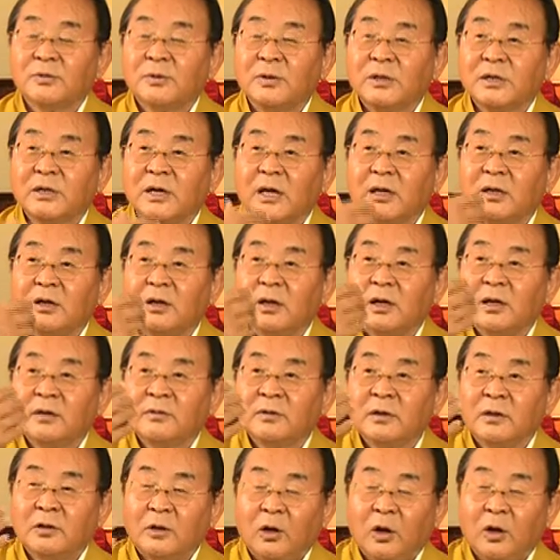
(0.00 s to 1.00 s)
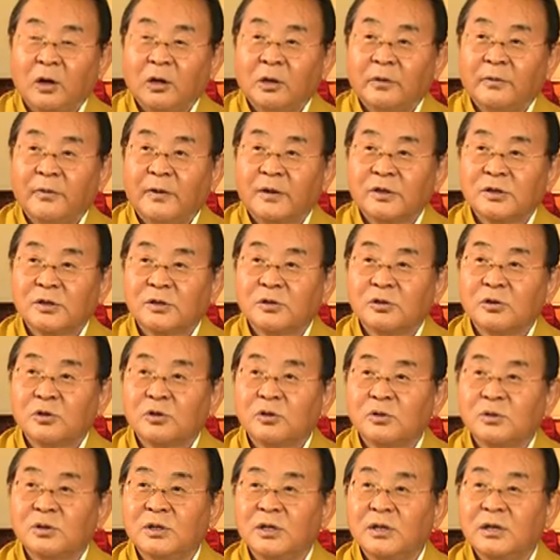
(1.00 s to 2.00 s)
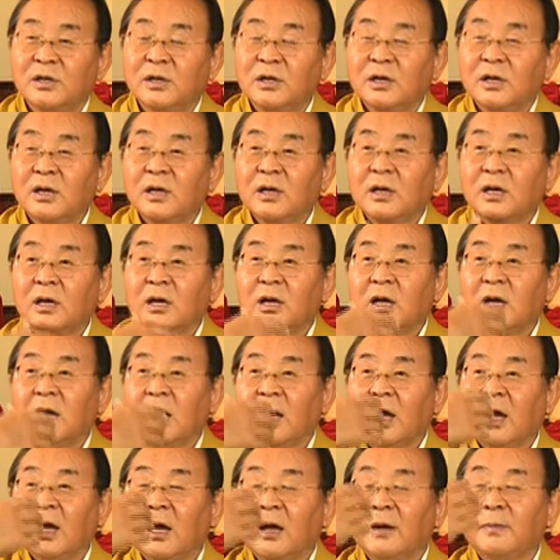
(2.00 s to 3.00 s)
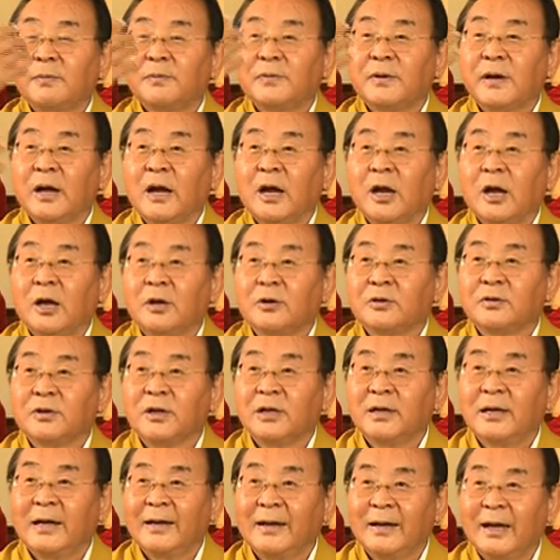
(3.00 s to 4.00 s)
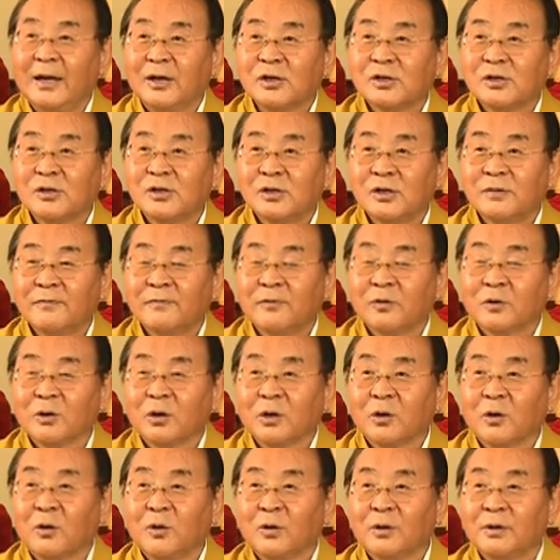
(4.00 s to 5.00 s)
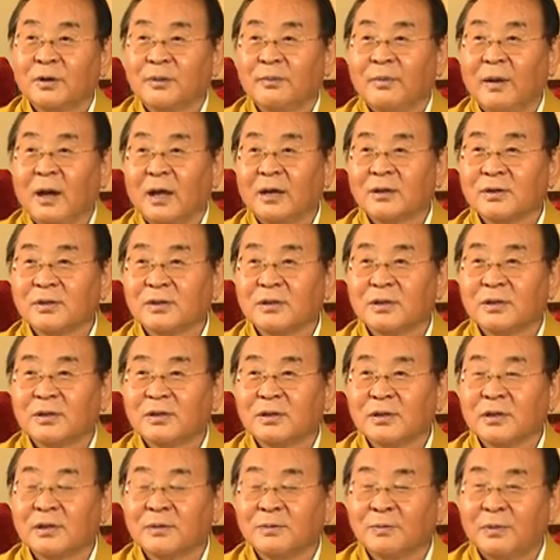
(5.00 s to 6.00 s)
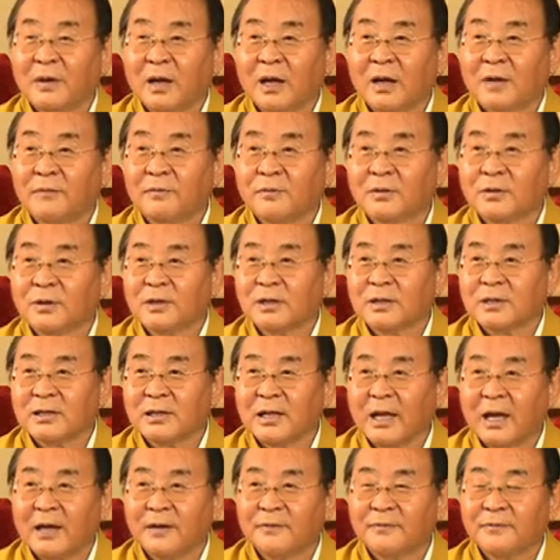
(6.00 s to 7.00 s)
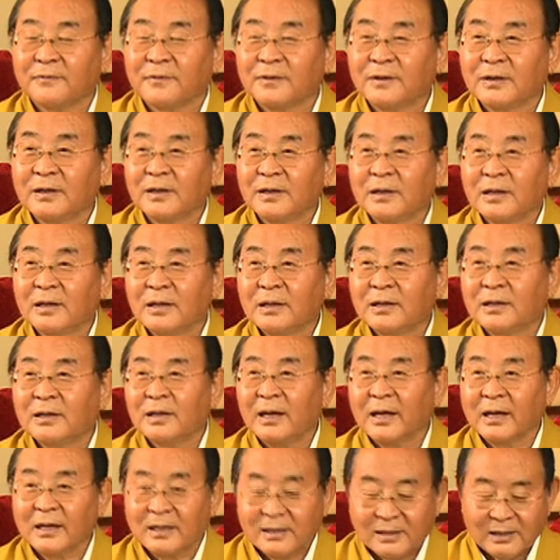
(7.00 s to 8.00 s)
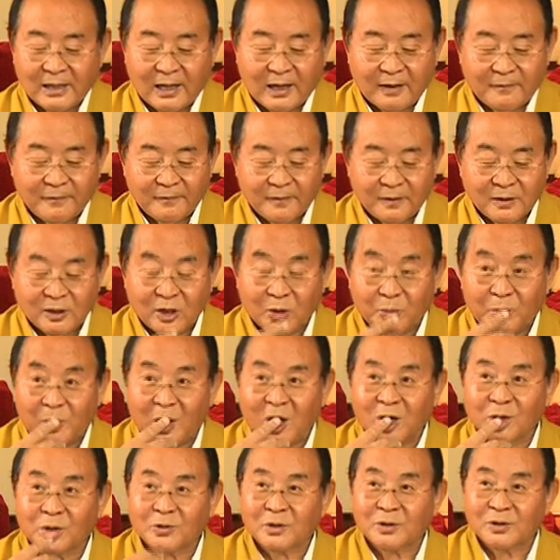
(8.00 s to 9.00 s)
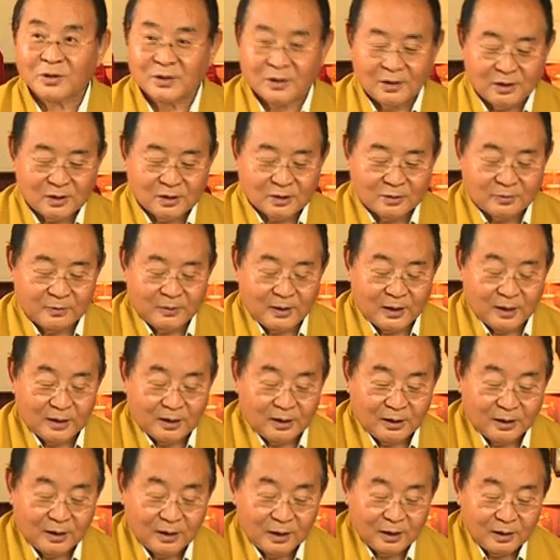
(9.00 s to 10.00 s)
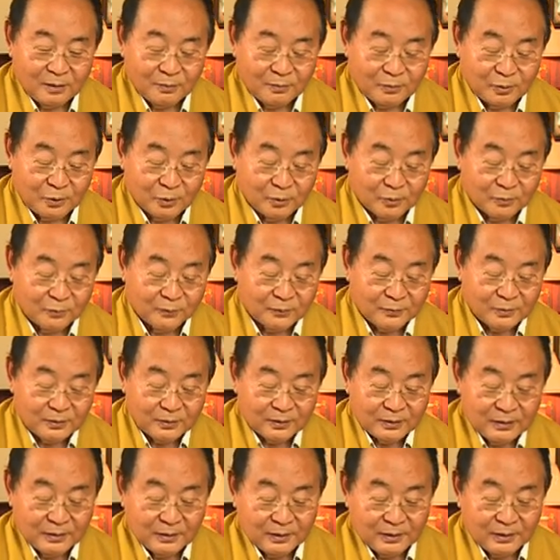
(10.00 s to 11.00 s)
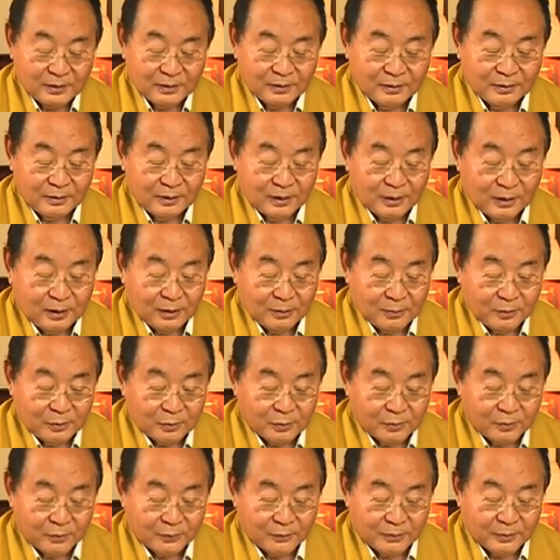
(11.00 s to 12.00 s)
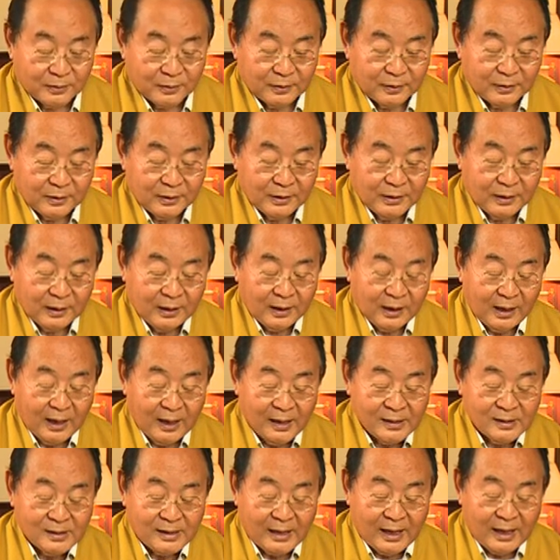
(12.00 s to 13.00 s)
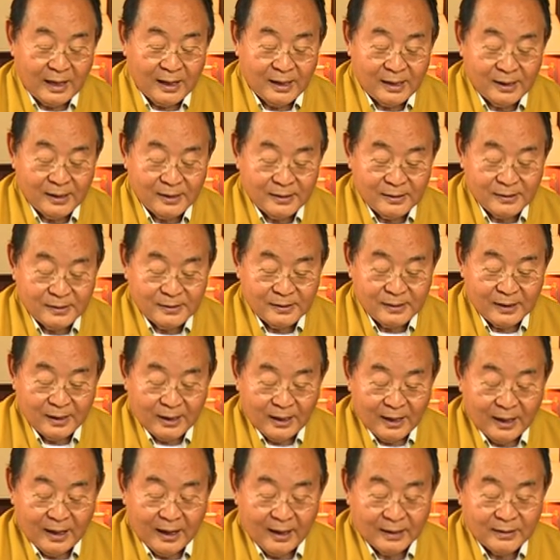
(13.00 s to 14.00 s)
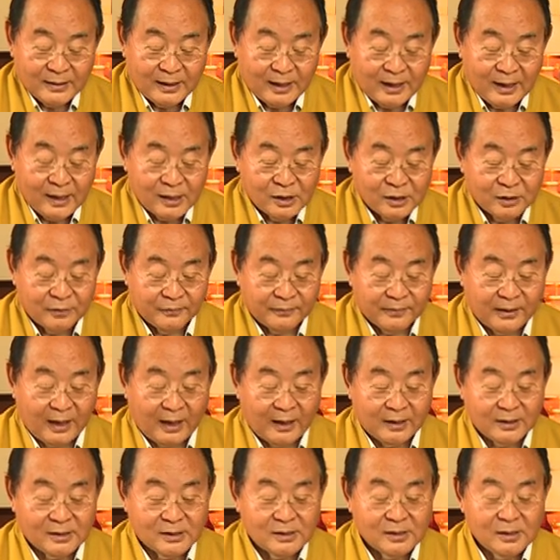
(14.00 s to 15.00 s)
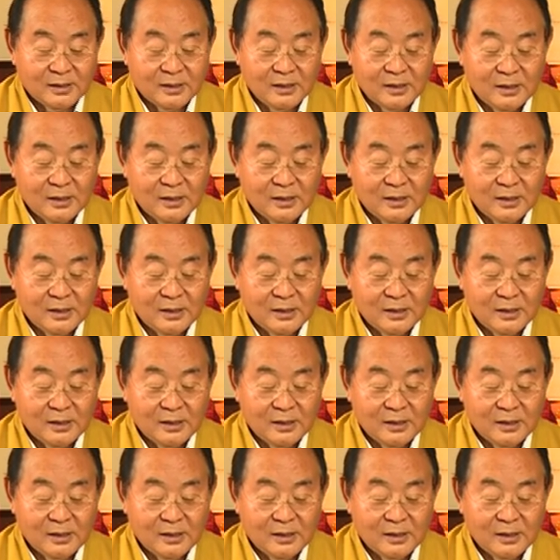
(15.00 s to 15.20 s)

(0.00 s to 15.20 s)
we can, in the longer version, you do the uh, prayer to the lineage, invoking all the masters in prayer for this life, next life in the bardos. It's very beautiful, really beautiful. And then at the end of that,